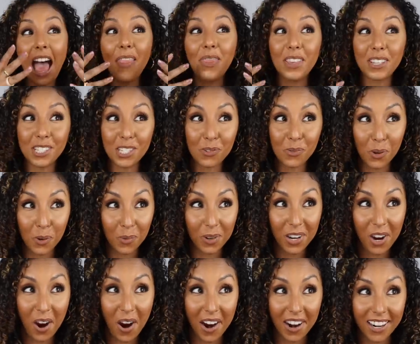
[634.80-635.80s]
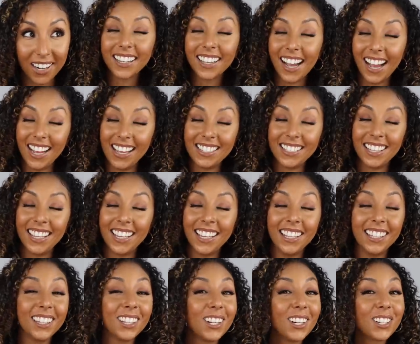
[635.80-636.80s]
And this is where we are. Guys,
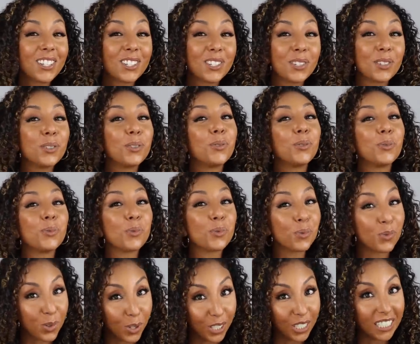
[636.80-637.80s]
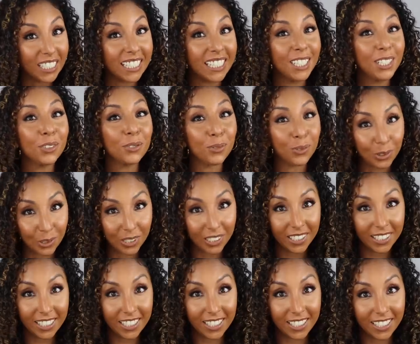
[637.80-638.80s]
it looks really,
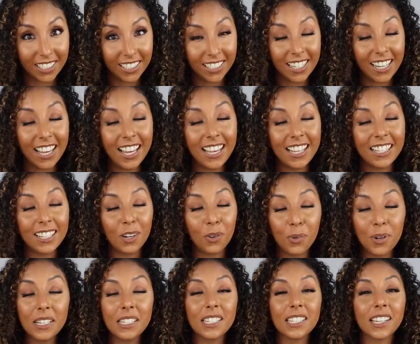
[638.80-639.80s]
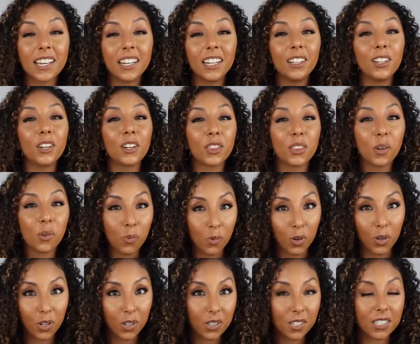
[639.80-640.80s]
really good. It always is gonna look the
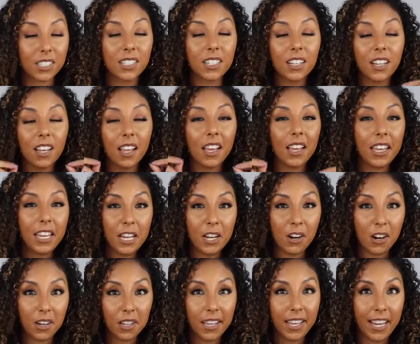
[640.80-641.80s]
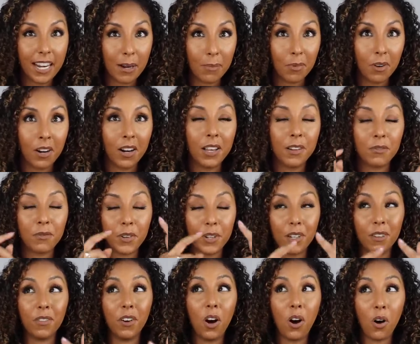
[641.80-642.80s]
worst here on camera in front
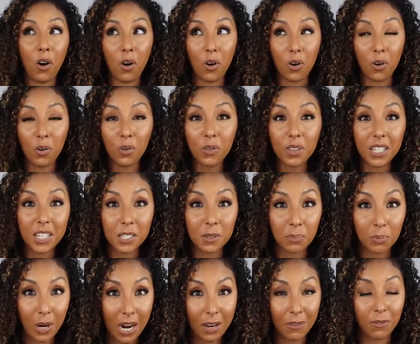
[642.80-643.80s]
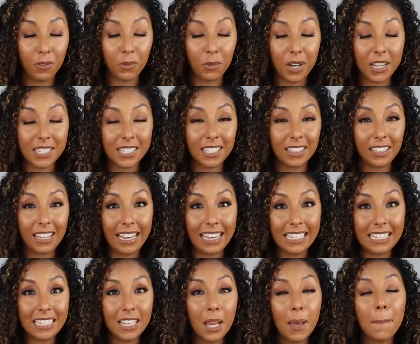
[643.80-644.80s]
of all these bright fluorescent
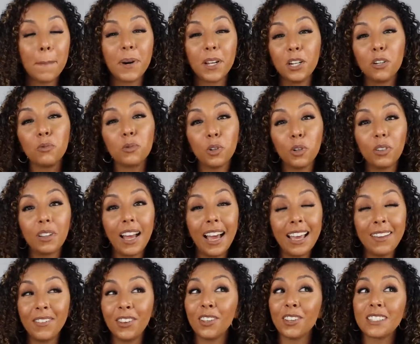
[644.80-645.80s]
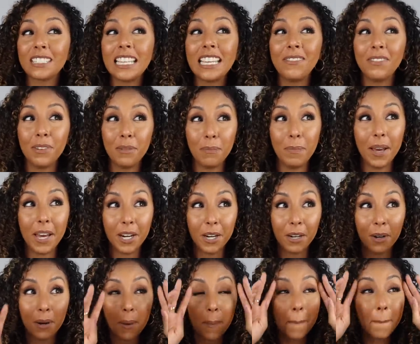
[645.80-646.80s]
lights, but in real life it looks even
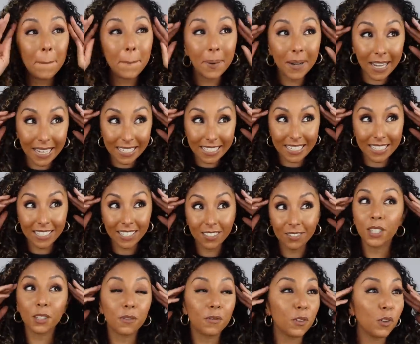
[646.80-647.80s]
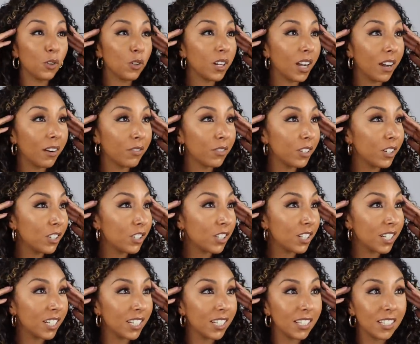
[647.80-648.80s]
better. But the full coverage
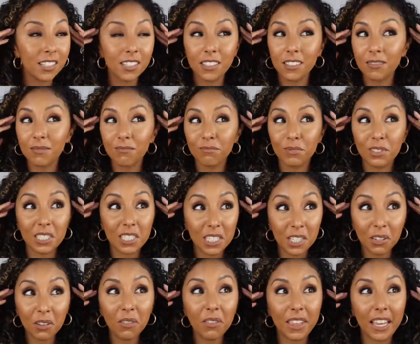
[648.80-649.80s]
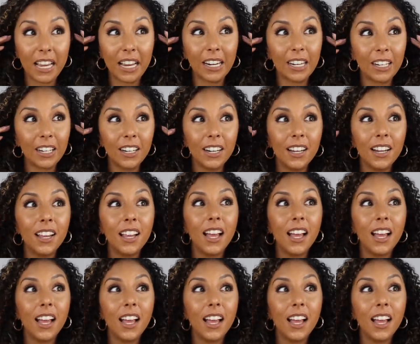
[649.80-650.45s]
is still there.